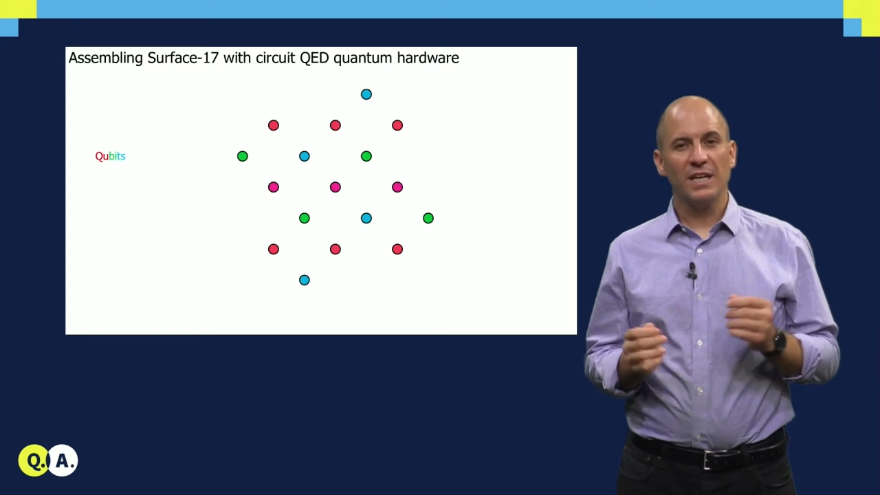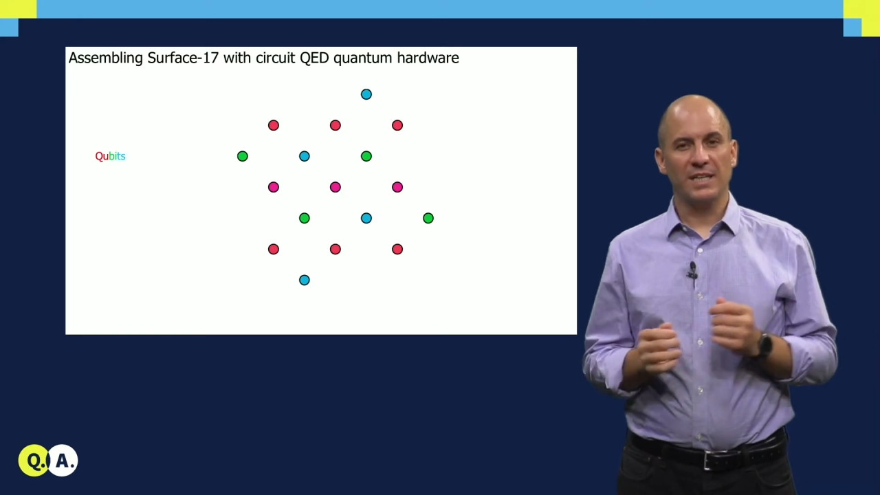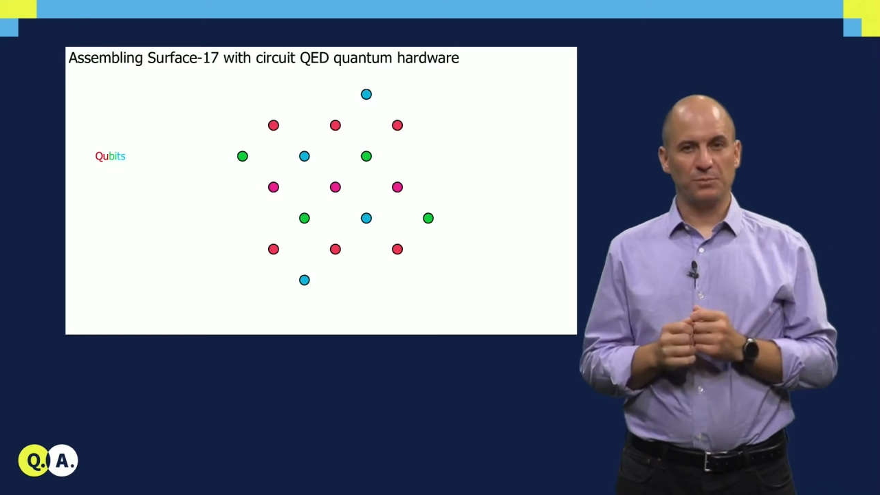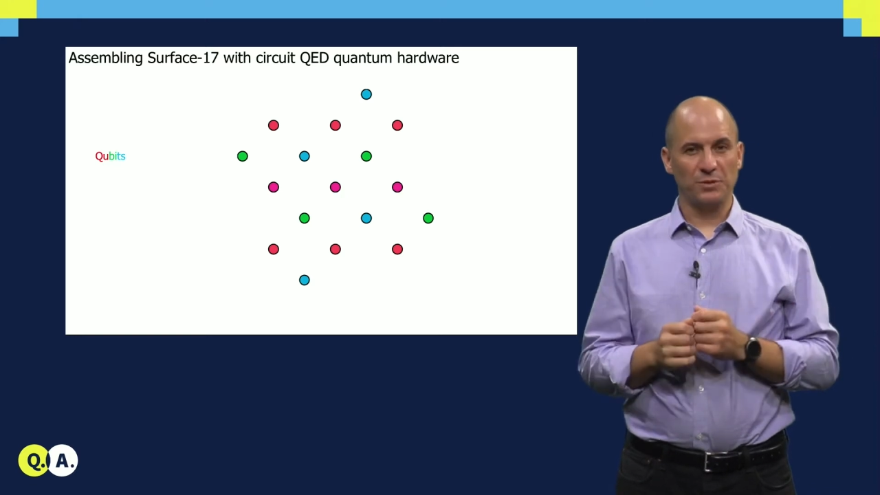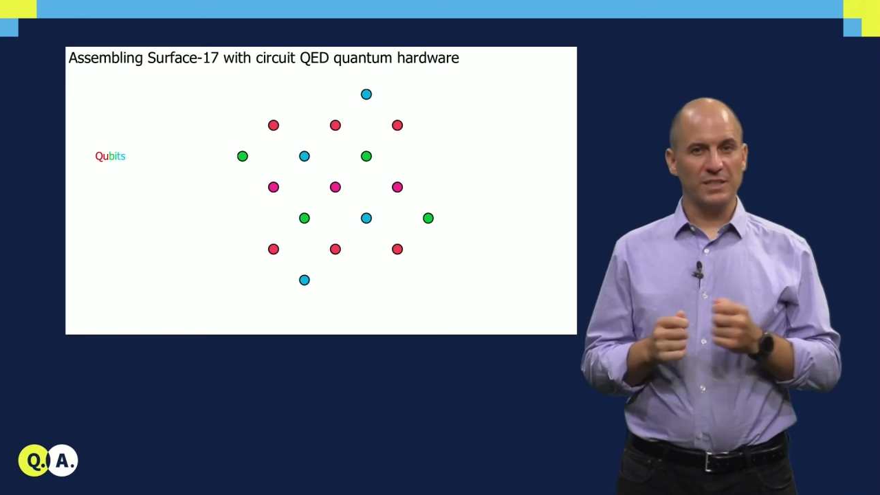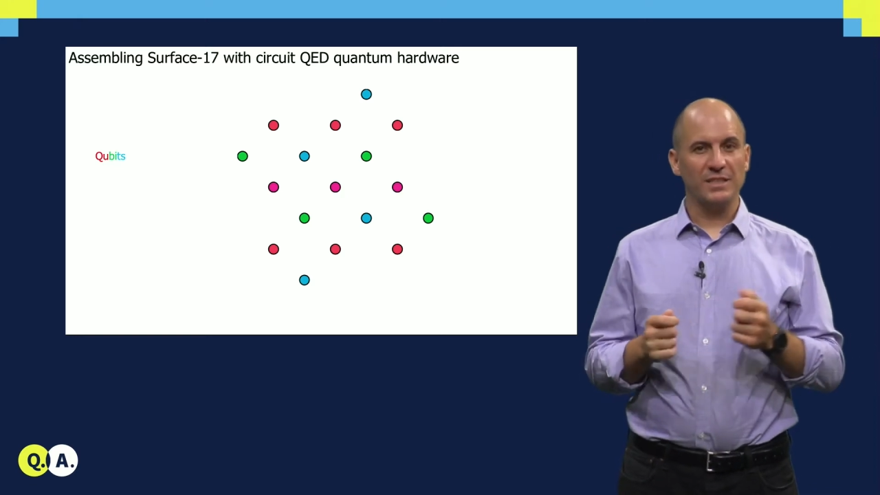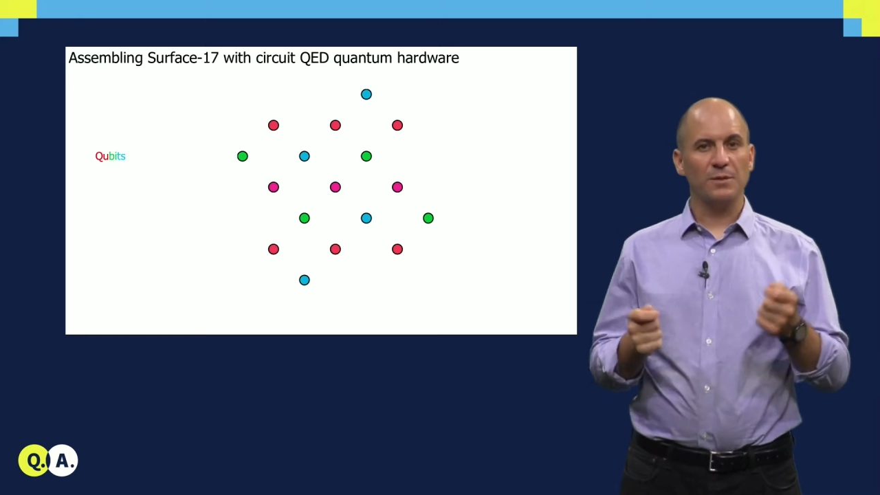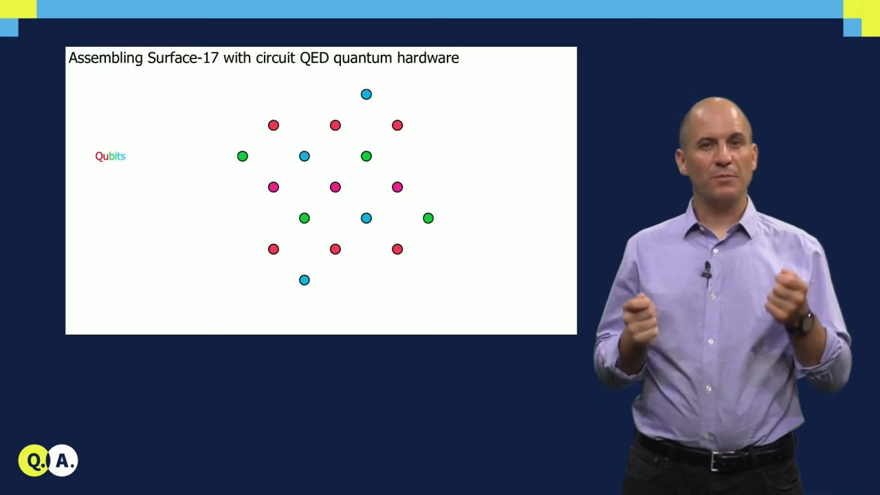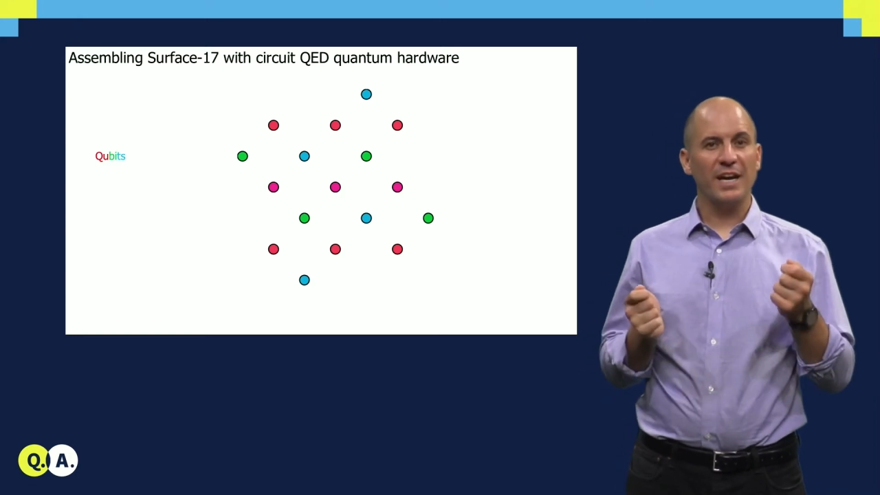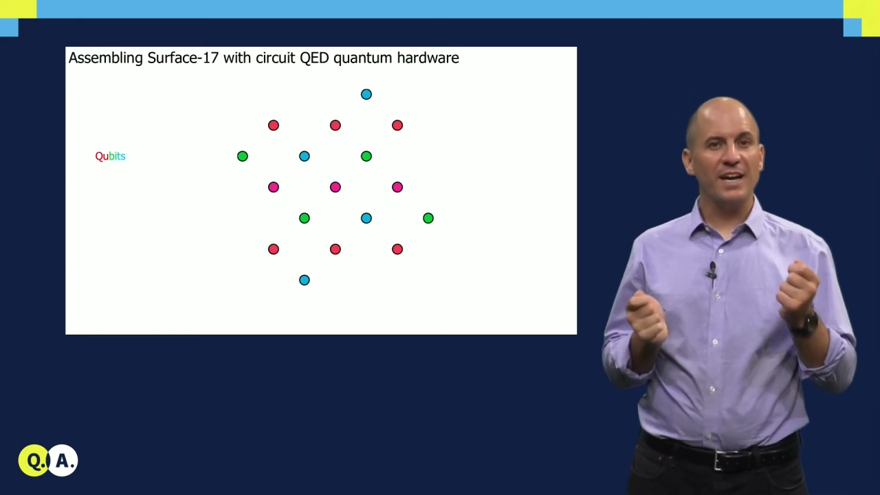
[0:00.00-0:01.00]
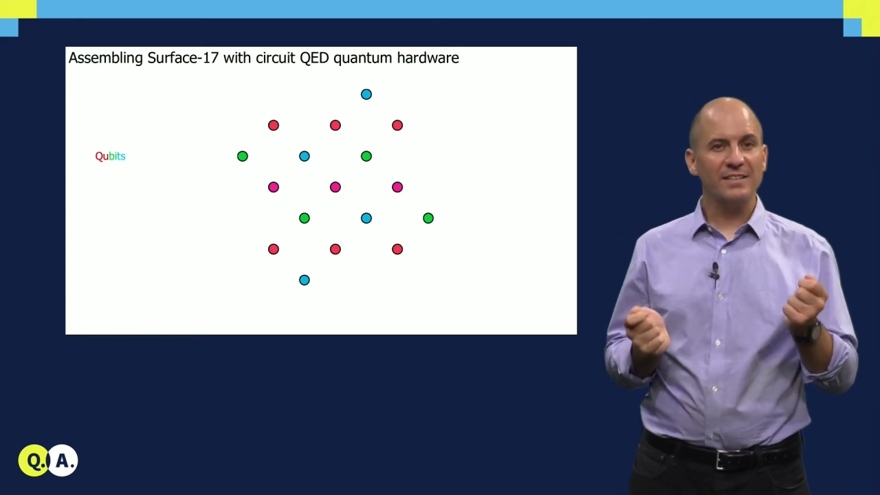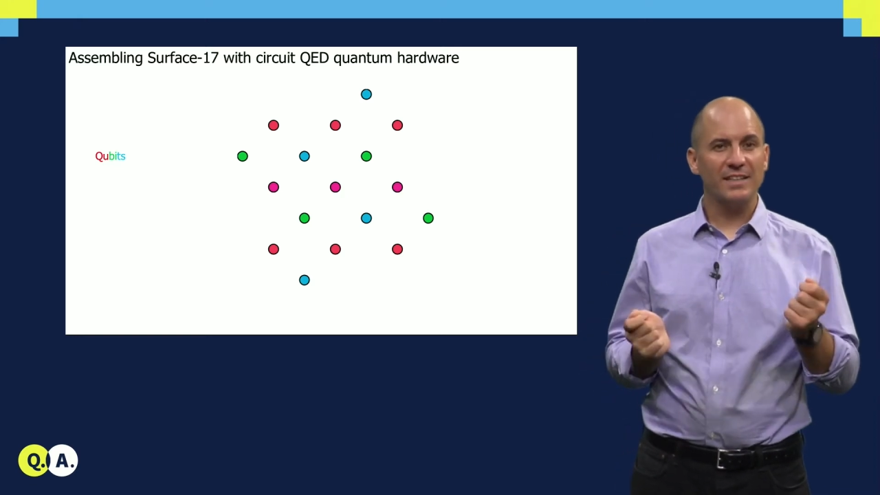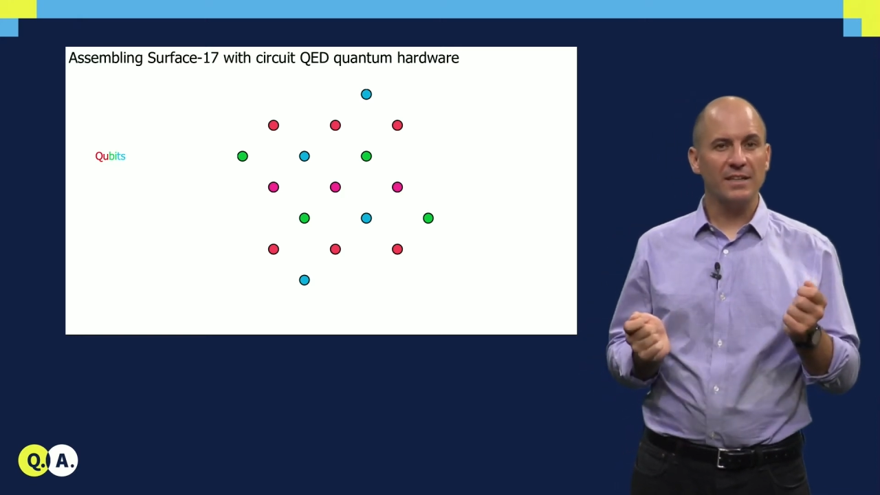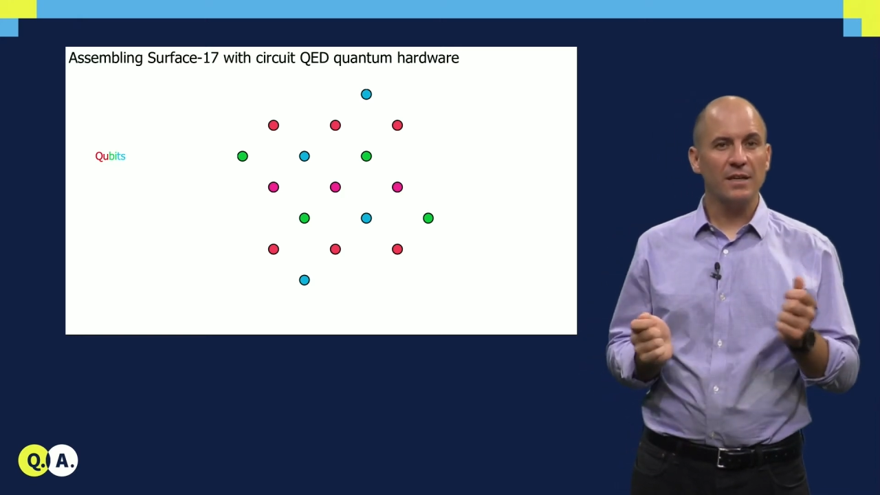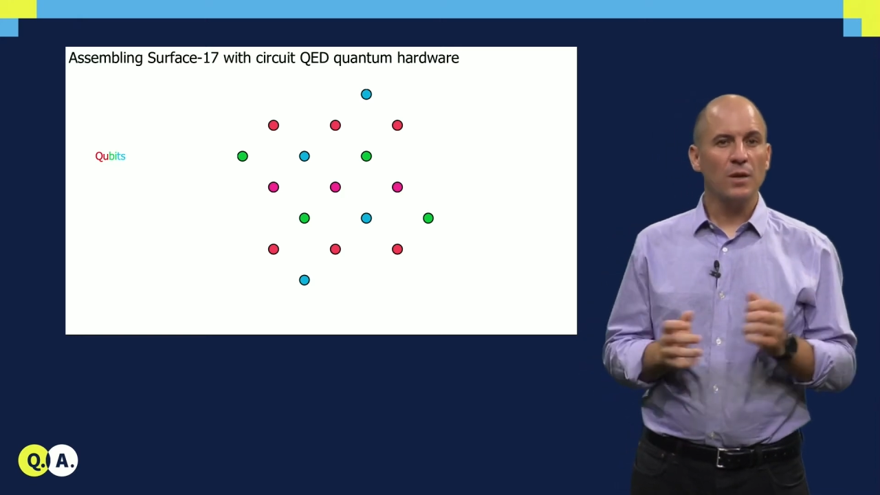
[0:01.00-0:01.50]
as presented by
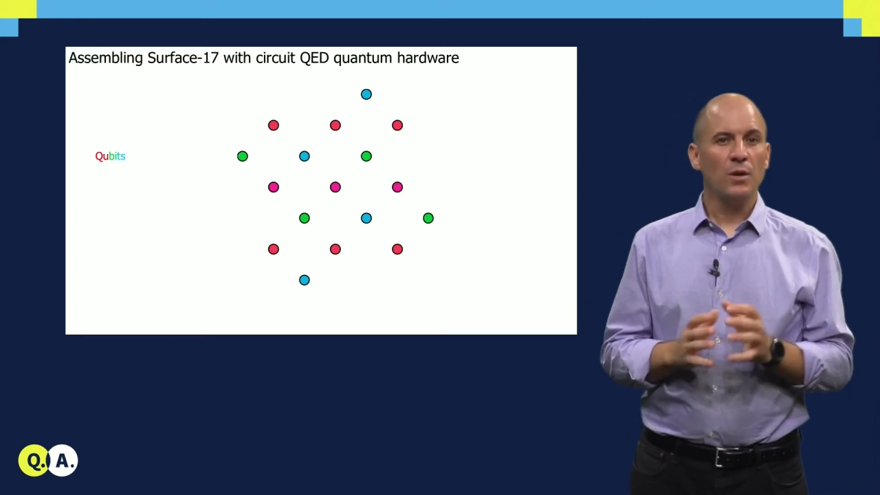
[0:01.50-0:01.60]
Adrian,